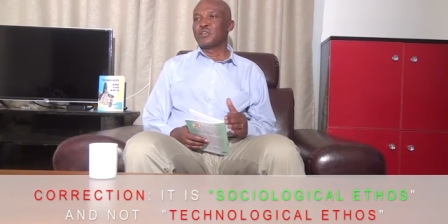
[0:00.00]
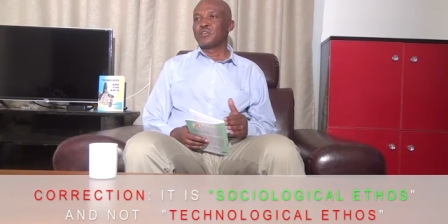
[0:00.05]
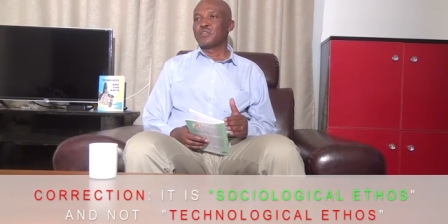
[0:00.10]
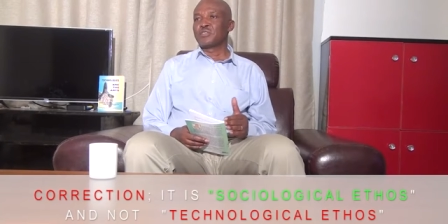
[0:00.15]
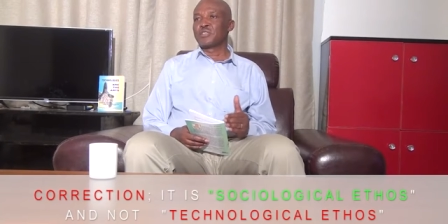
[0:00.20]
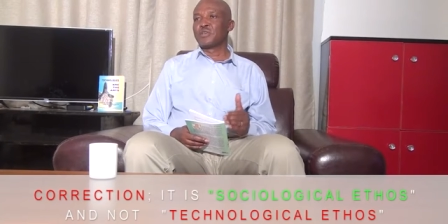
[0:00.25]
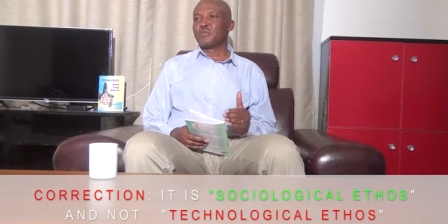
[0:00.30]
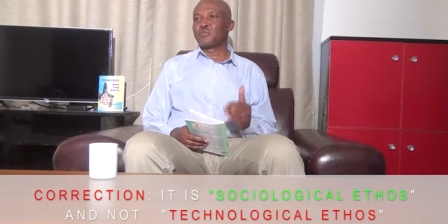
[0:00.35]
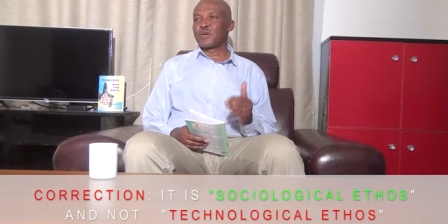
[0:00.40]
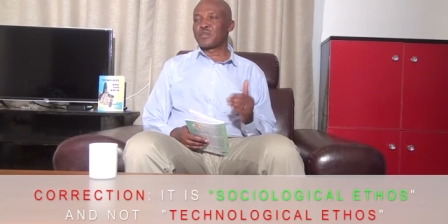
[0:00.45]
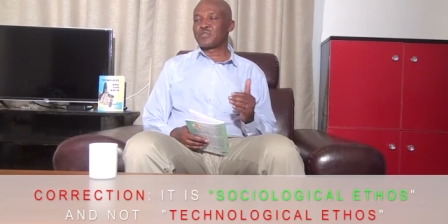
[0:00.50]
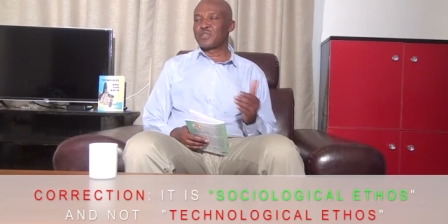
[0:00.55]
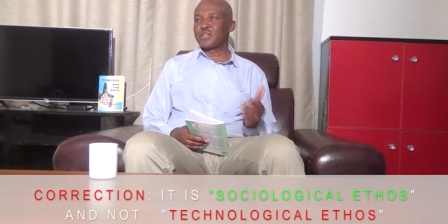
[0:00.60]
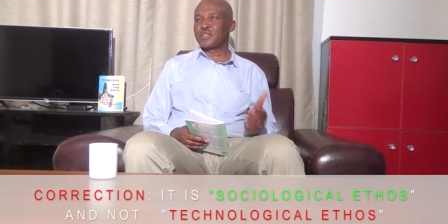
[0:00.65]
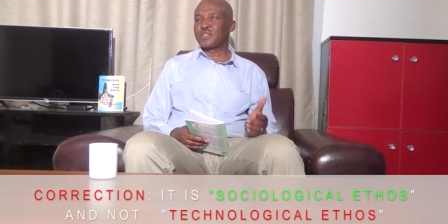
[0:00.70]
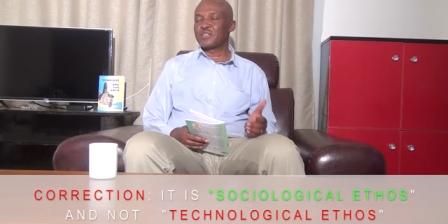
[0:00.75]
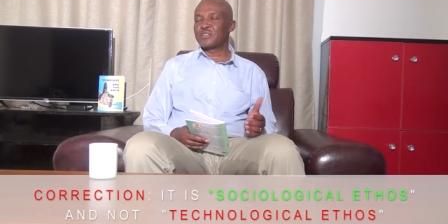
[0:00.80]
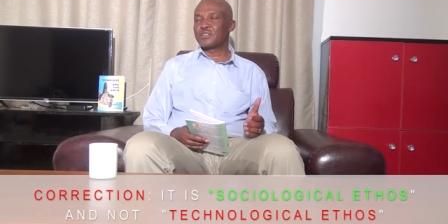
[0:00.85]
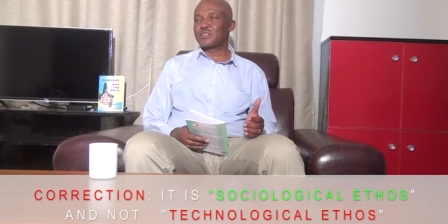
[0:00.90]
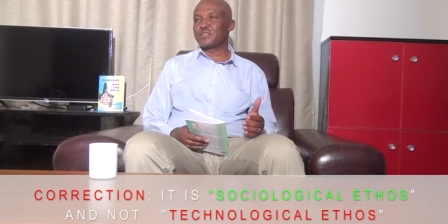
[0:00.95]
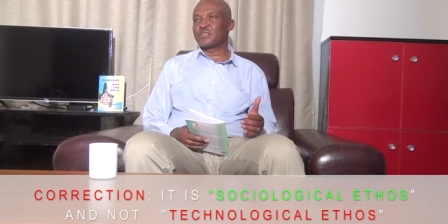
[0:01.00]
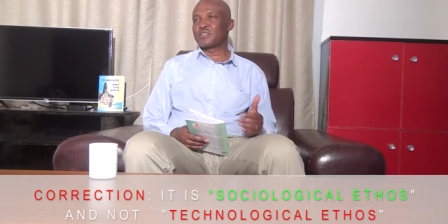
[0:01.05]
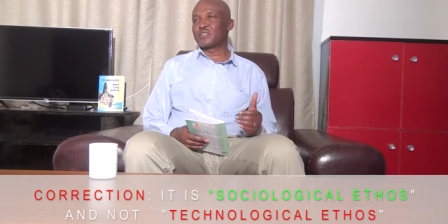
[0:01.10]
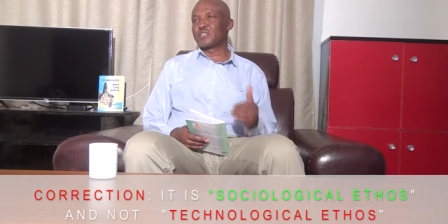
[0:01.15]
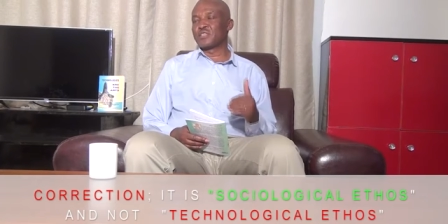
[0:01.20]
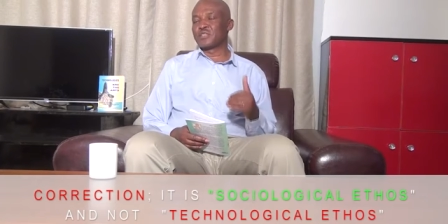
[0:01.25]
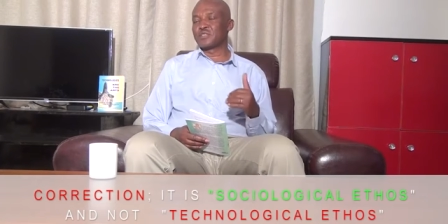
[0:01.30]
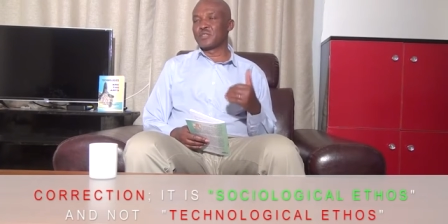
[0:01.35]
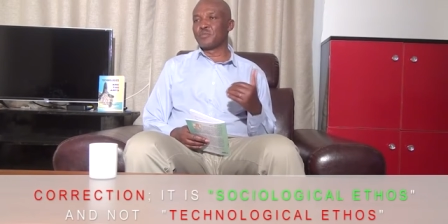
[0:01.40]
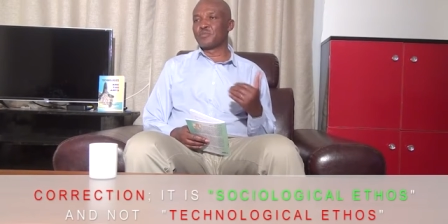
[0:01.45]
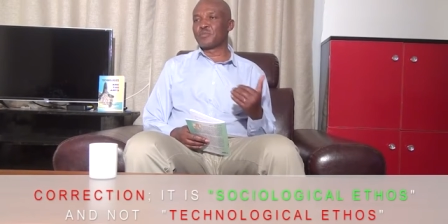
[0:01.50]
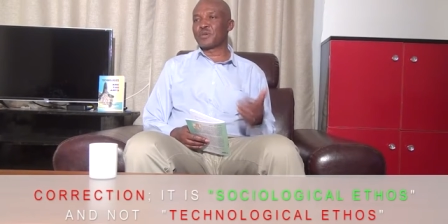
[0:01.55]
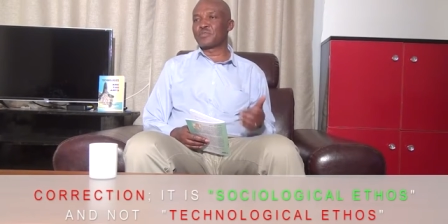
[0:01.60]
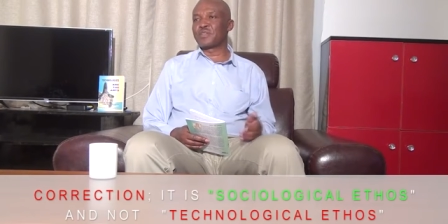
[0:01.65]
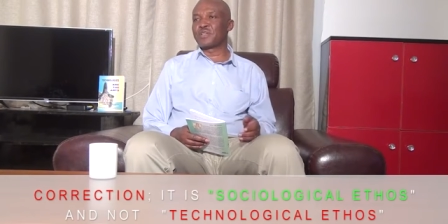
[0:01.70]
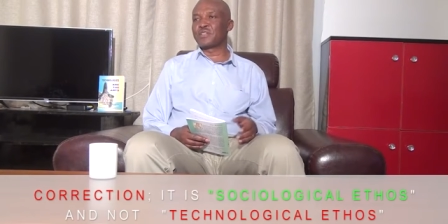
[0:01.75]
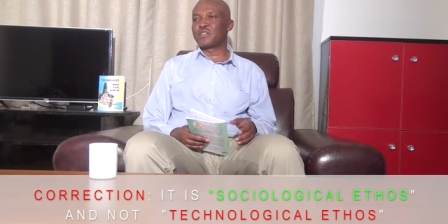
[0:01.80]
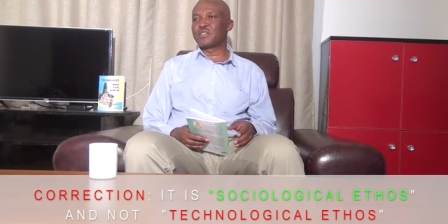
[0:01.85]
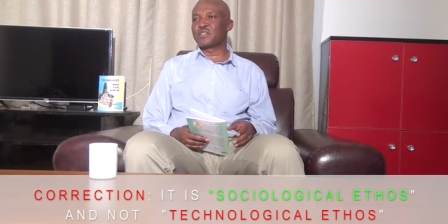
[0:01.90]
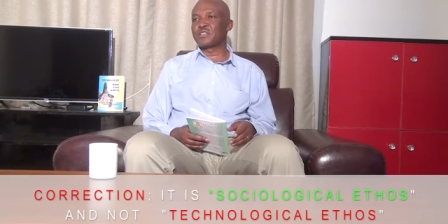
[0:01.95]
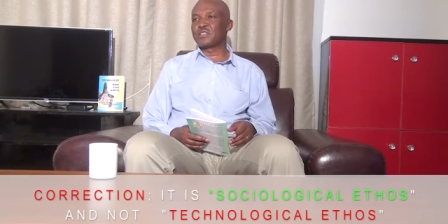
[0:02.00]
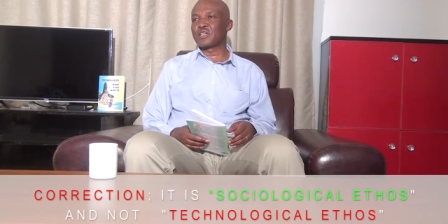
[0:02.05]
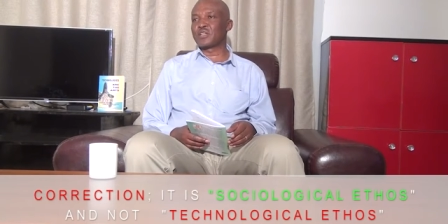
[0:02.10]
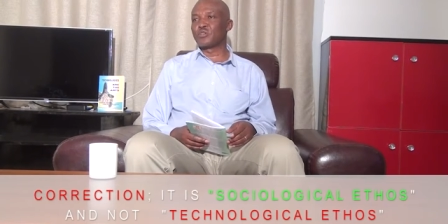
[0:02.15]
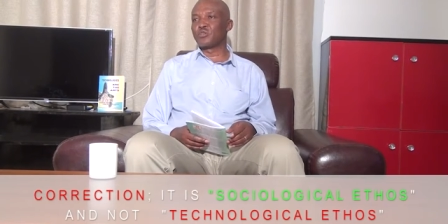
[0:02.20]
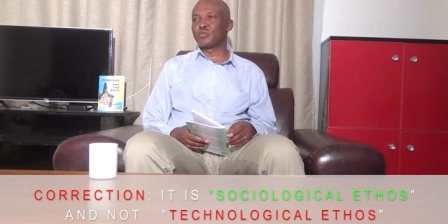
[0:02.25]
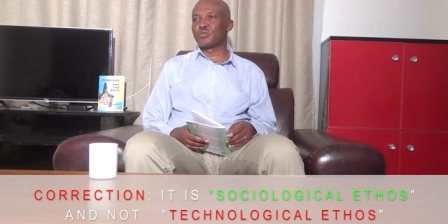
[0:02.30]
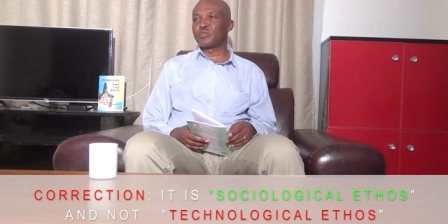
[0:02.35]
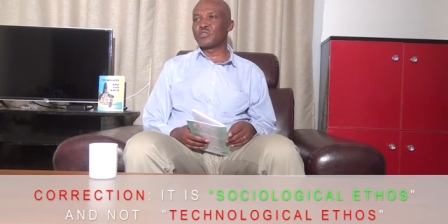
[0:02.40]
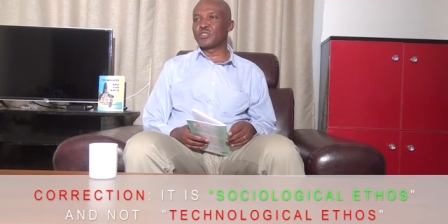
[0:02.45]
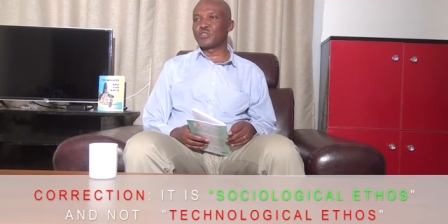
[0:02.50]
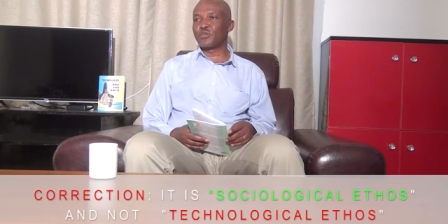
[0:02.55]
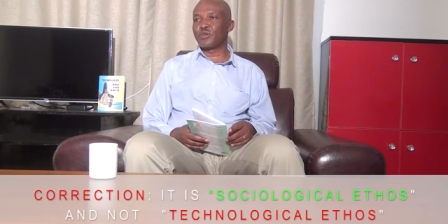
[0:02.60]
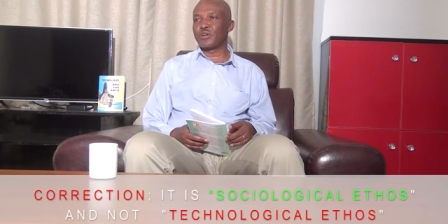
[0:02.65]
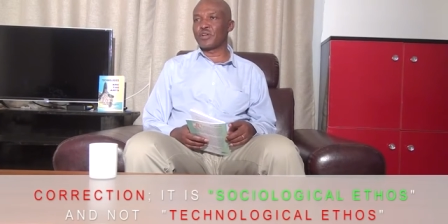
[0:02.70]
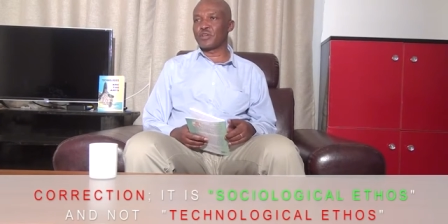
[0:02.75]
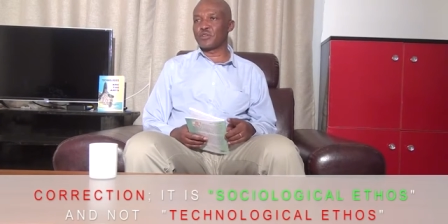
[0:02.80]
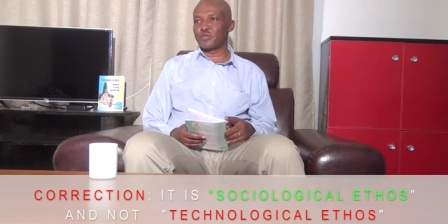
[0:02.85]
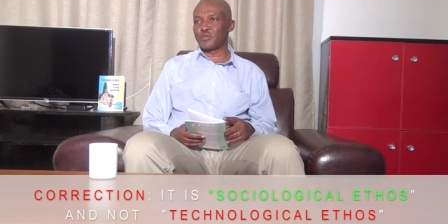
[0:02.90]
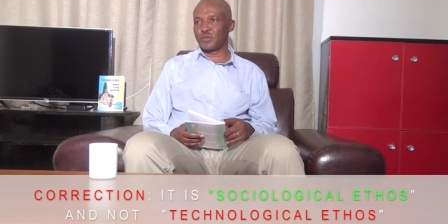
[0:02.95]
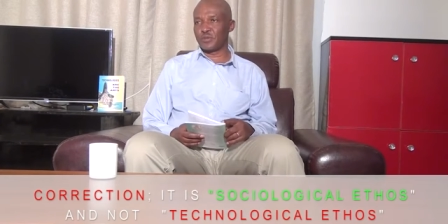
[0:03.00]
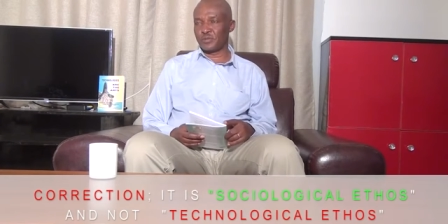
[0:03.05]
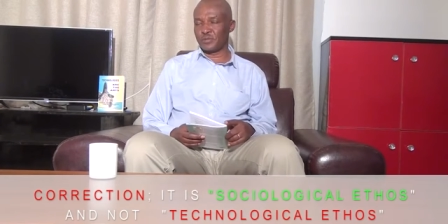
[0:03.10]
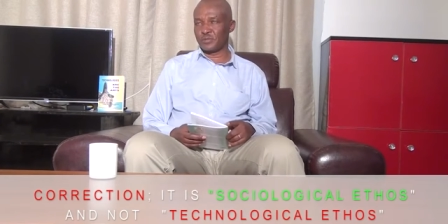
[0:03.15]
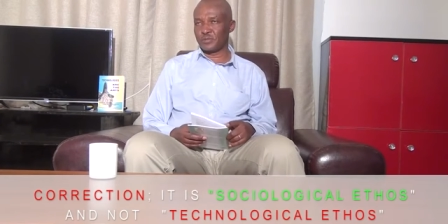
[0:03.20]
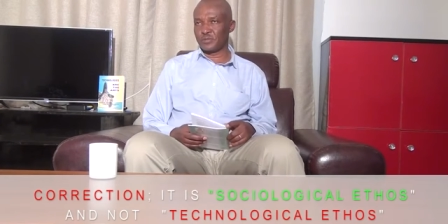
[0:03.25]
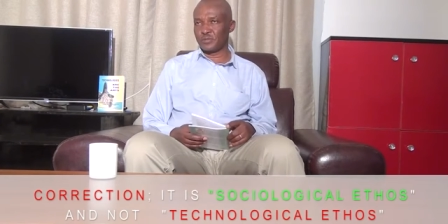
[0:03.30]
sympathetic, sympathetic technological ethos.